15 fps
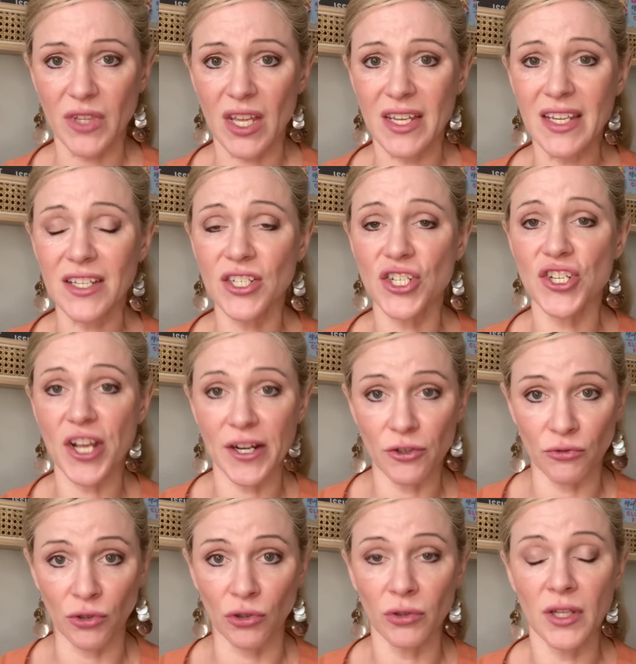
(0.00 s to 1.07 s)
In
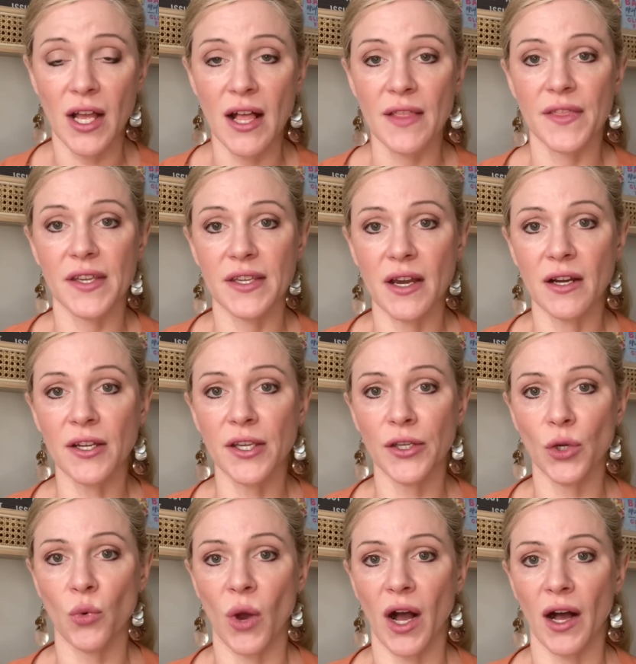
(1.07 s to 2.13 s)
general, the younger
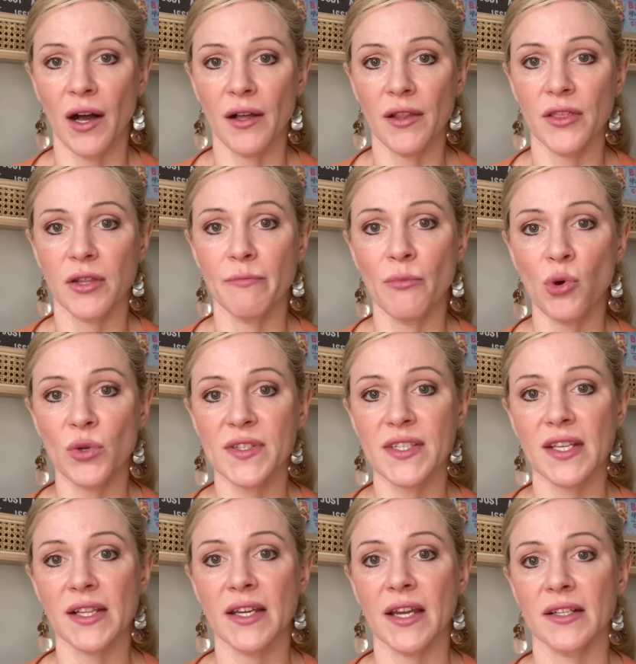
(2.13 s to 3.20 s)
you are, the more
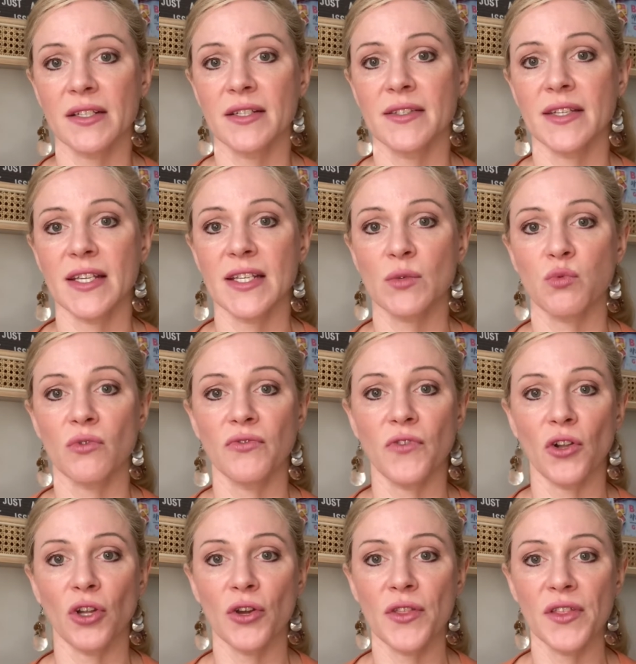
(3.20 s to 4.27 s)
celiac disease will
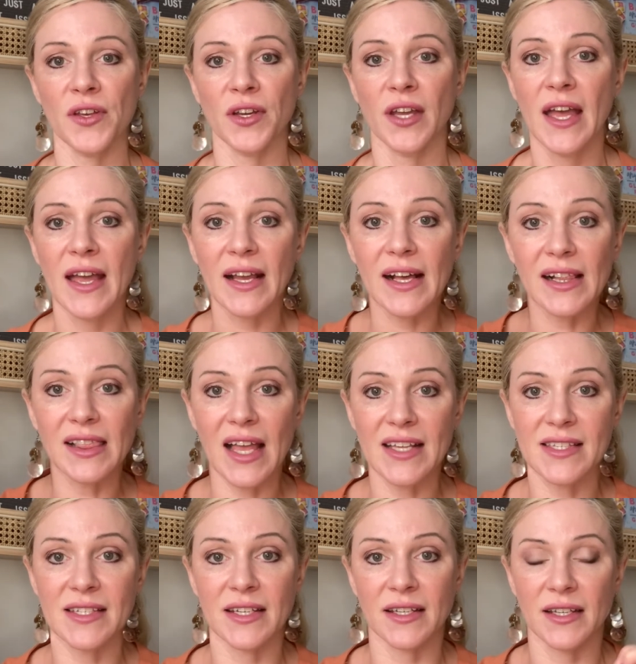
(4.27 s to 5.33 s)
follow the
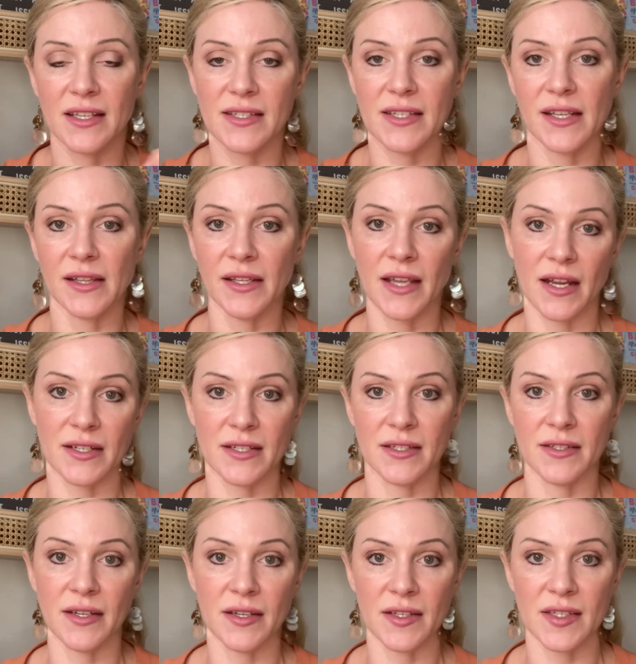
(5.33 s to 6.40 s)
classic celiac
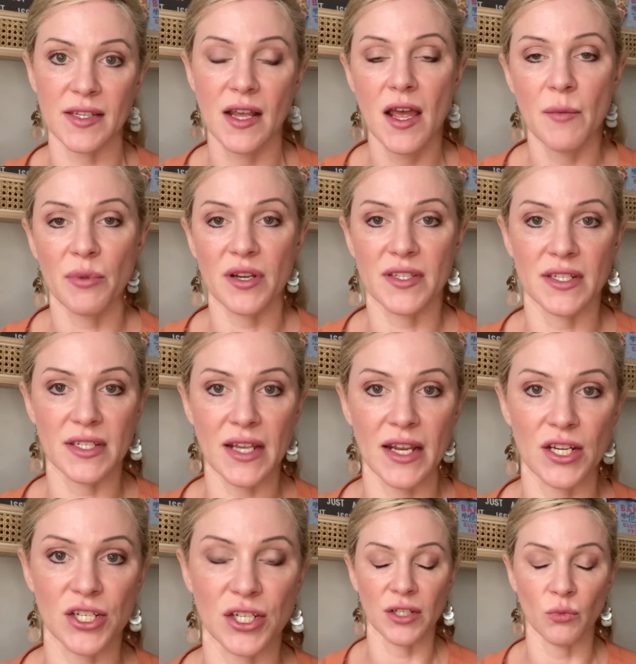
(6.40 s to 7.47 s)
disease
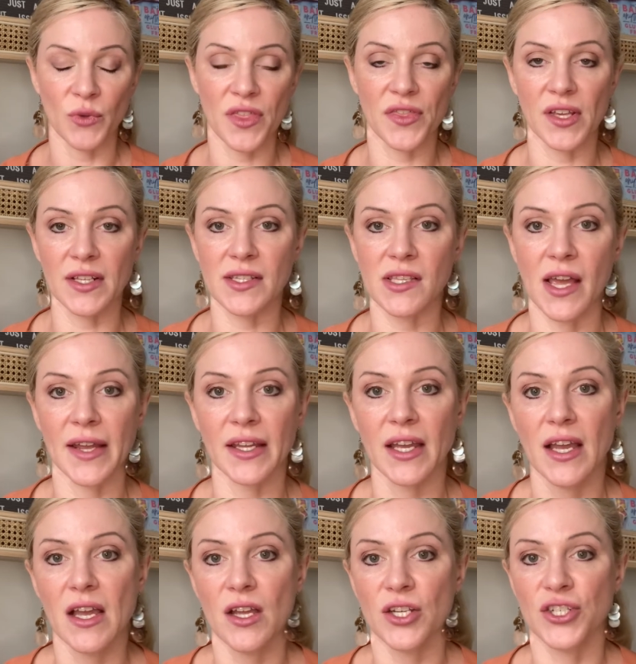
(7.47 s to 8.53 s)
presentation with things like
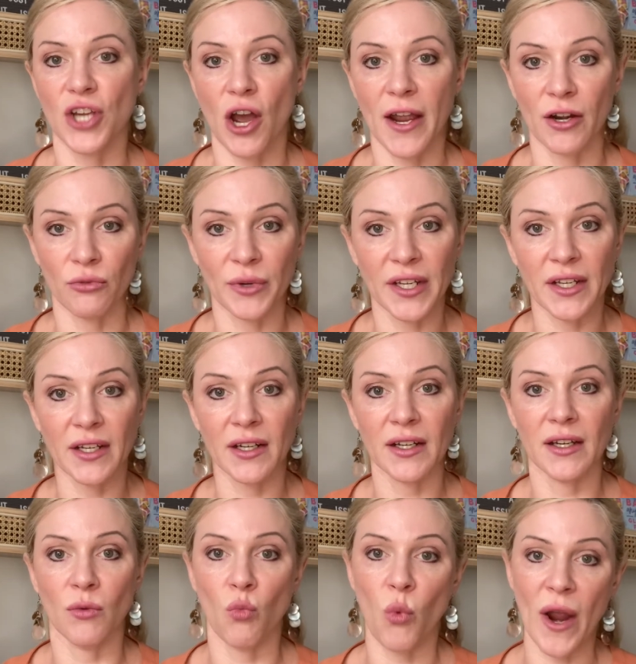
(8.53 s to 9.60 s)
diarrhea
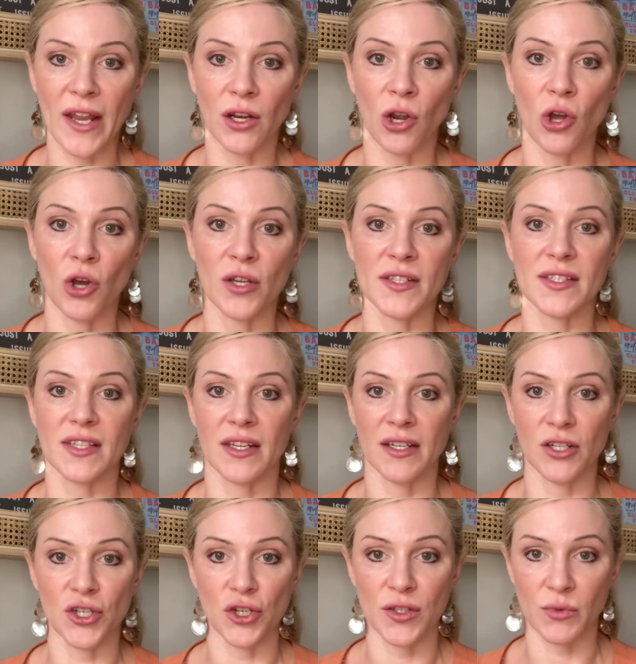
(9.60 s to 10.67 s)
and weight loss and
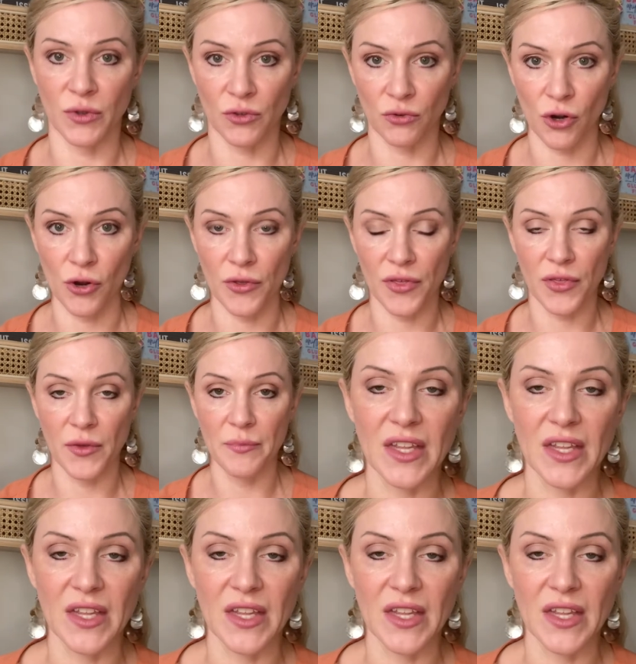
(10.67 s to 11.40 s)
issues with growth.